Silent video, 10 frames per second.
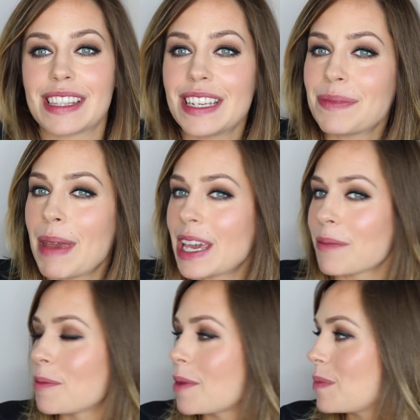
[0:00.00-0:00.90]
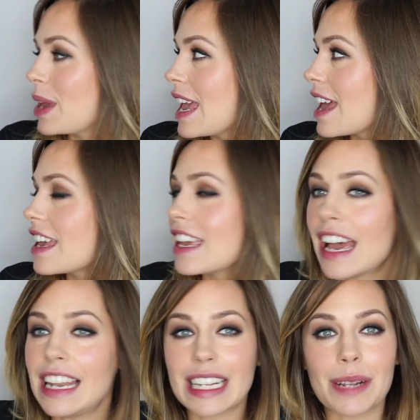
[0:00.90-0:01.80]
this makeup room up here
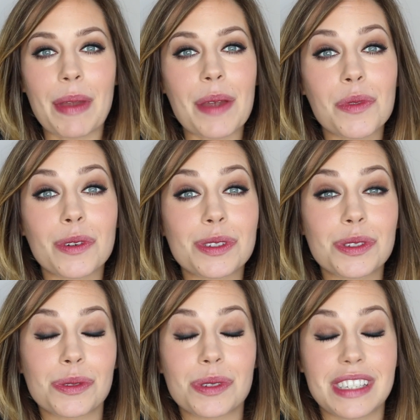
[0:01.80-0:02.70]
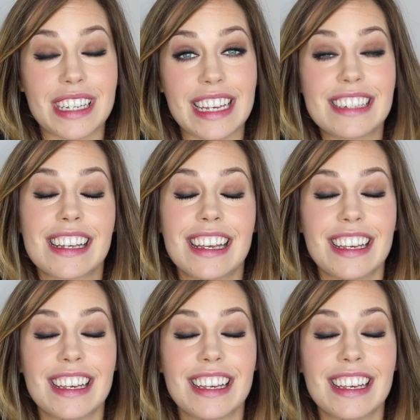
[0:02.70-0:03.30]
a little bit more sorted